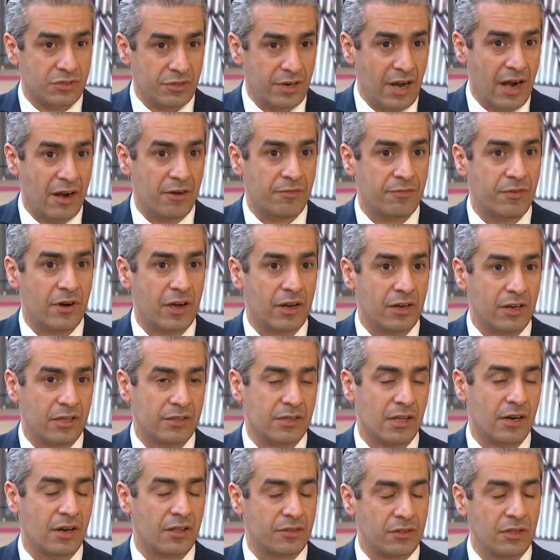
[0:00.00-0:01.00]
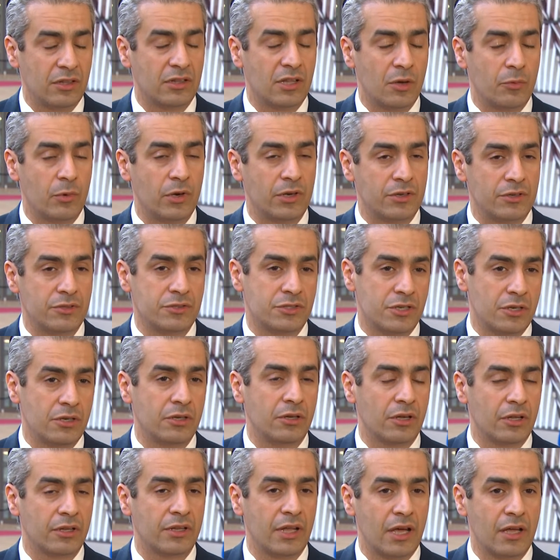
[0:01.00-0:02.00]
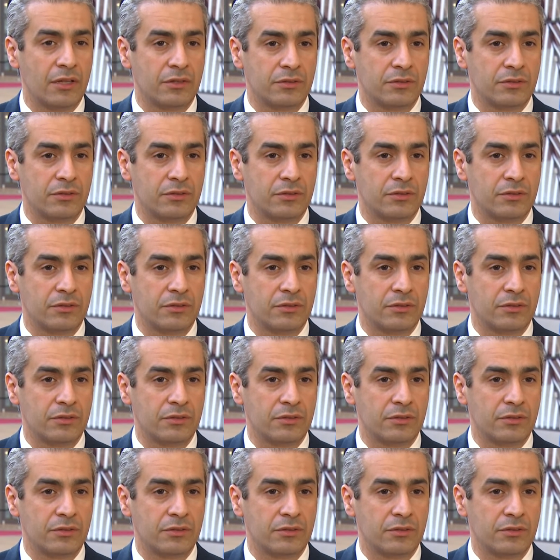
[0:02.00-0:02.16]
clarify it, and I think they will continue on that.